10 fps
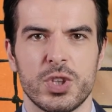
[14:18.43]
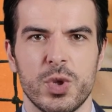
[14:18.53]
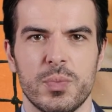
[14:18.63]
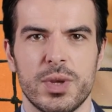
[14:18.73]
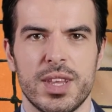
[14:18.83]

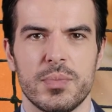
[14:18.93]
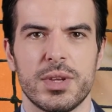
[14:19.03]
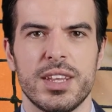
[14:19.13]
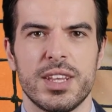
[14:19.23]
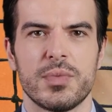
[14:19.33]
2
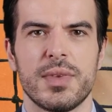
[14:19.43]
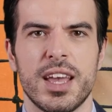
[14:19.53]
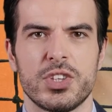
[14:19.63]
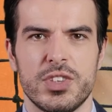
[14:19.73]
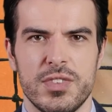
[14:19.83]
manipulated
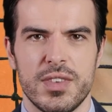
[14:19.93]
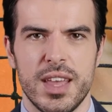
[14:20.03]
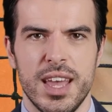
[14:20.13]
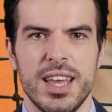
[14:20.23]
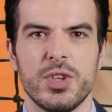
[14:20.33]
matches
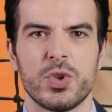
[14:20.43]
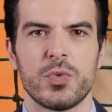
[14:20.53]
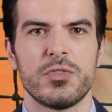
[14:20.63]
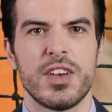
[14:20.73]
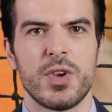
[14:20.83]
in
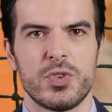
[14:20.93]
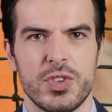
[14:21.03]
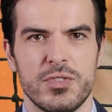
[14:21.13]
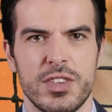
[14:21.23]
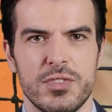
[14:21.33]

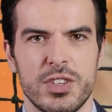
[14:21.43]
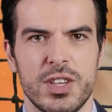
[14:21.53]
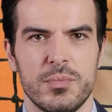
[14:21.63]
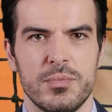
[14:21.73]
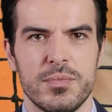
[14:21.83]
2015.